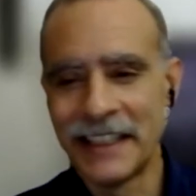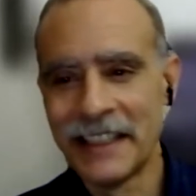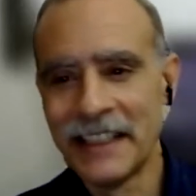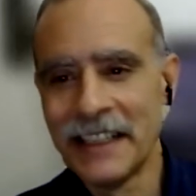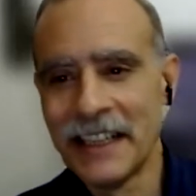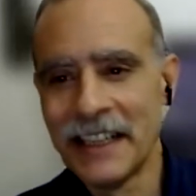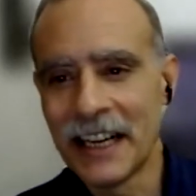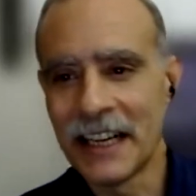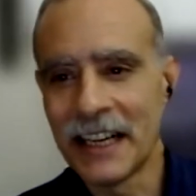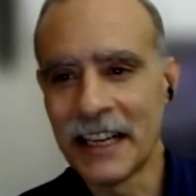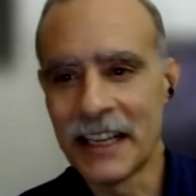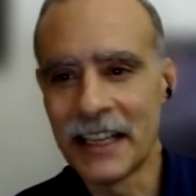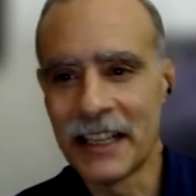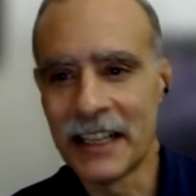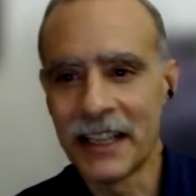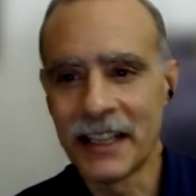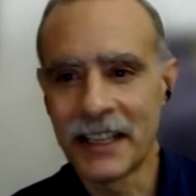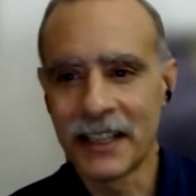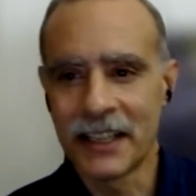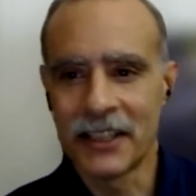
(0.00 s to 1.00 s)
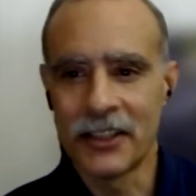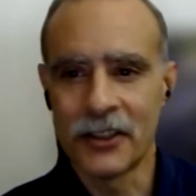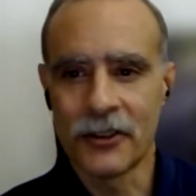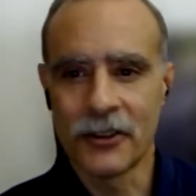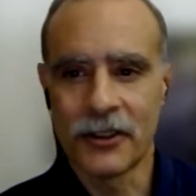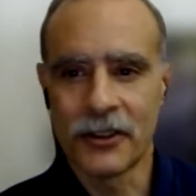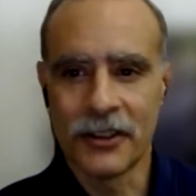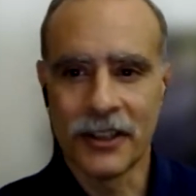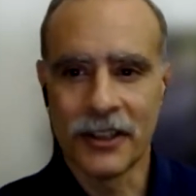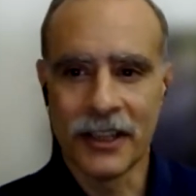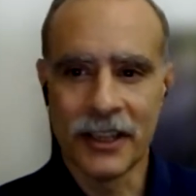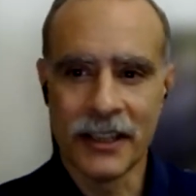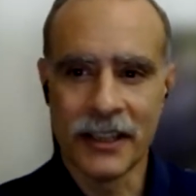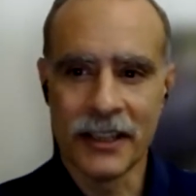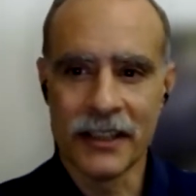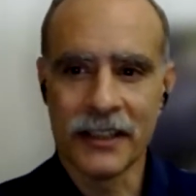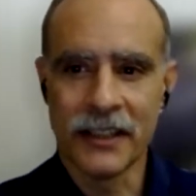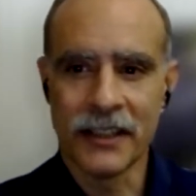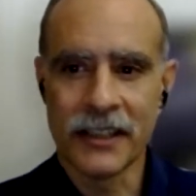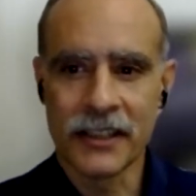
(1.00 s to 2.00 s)

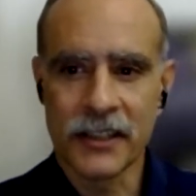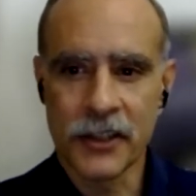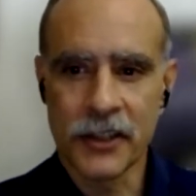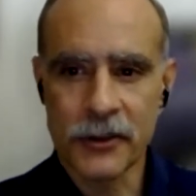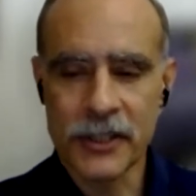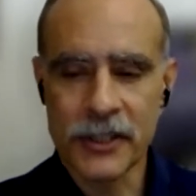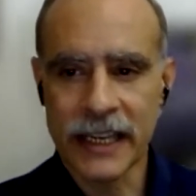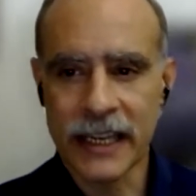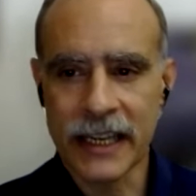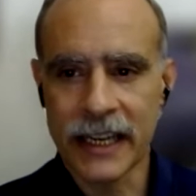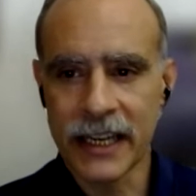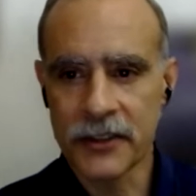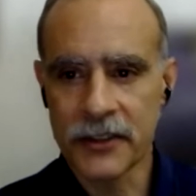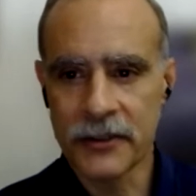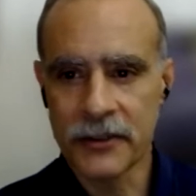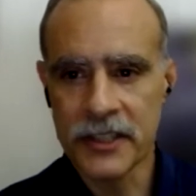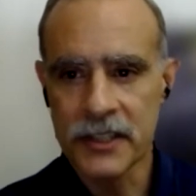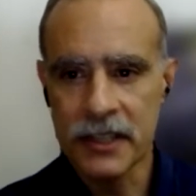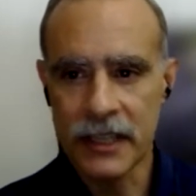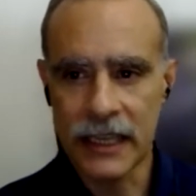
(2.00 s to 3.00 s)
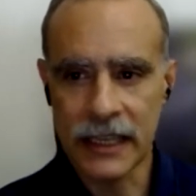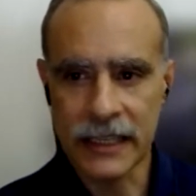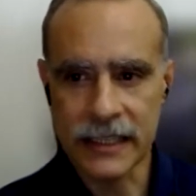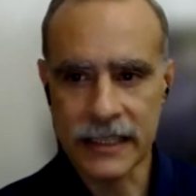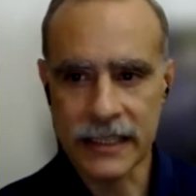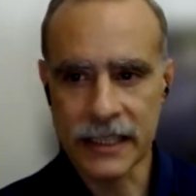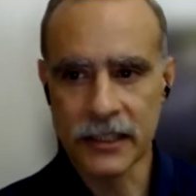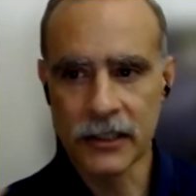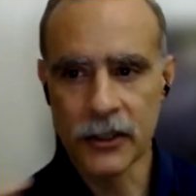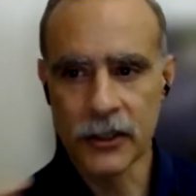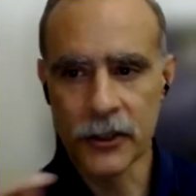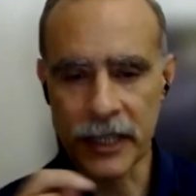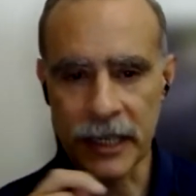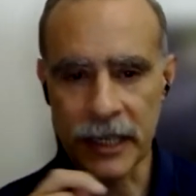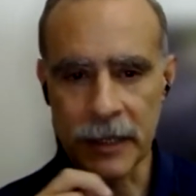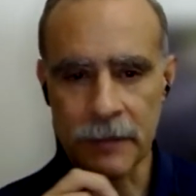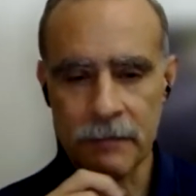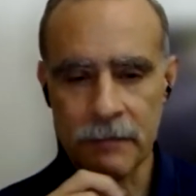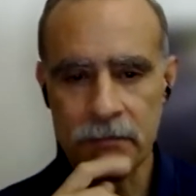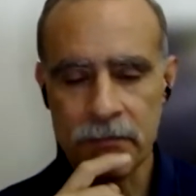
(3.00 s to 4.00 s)
neuropsychiatrist, Alexander
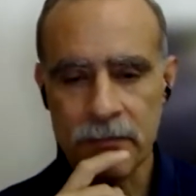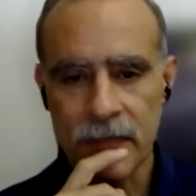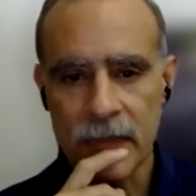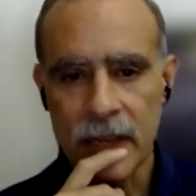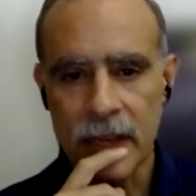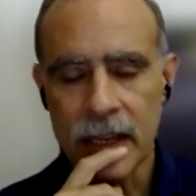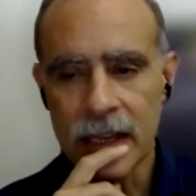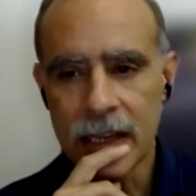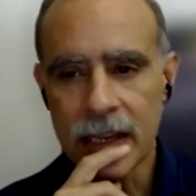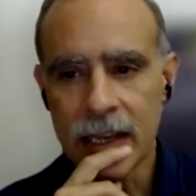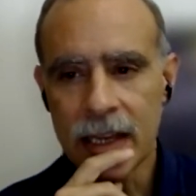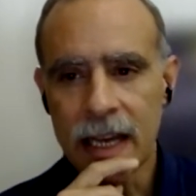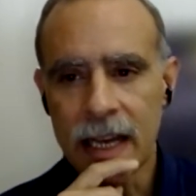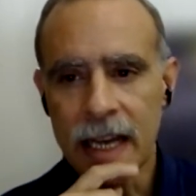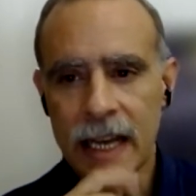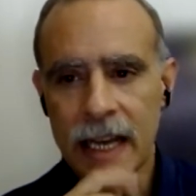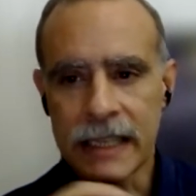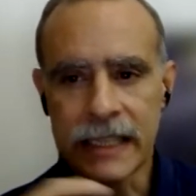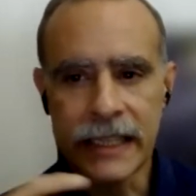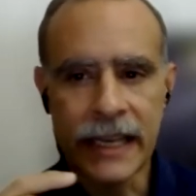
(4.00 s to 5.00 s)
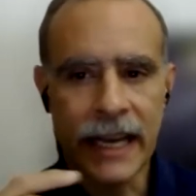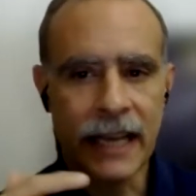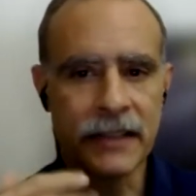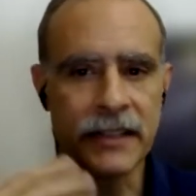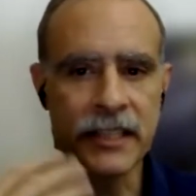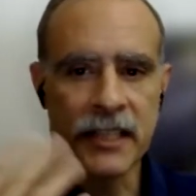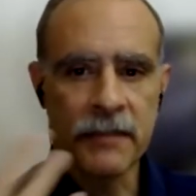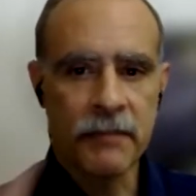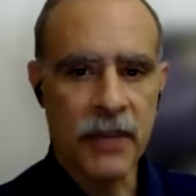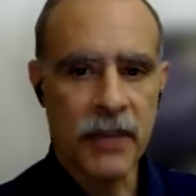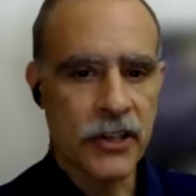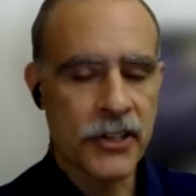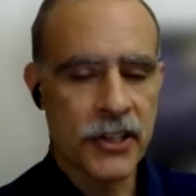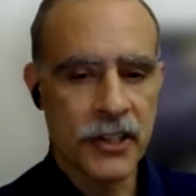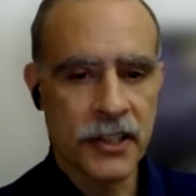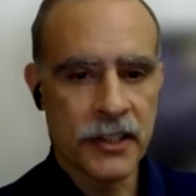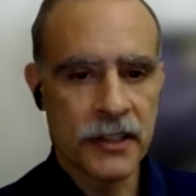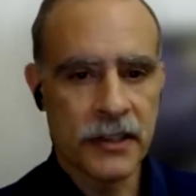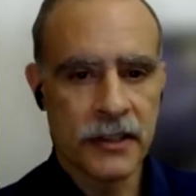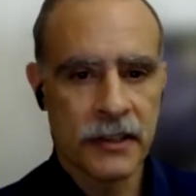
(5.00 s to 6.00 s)
Luria. And he had this
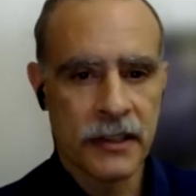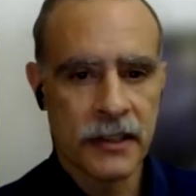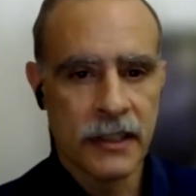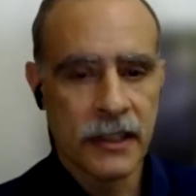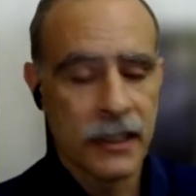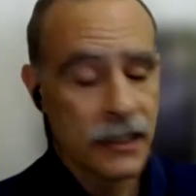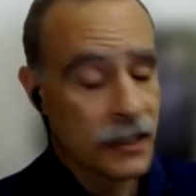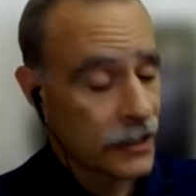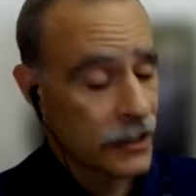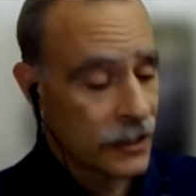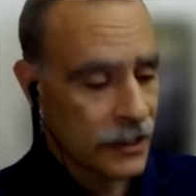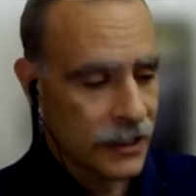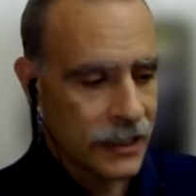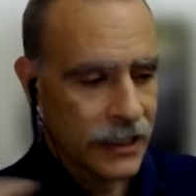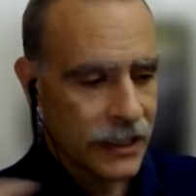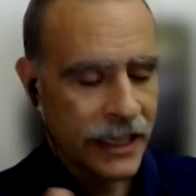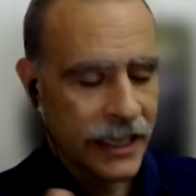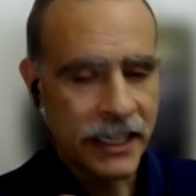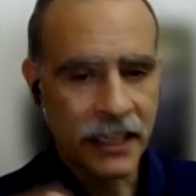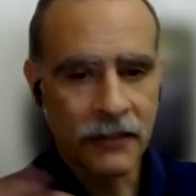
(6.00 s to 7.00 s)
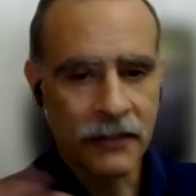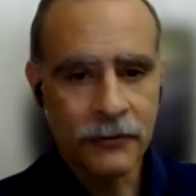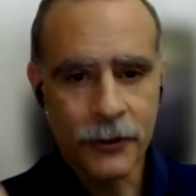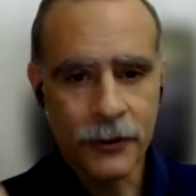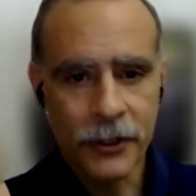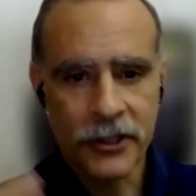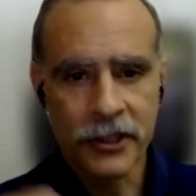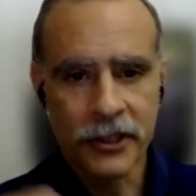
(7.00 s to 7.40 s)
patient, an unfortunate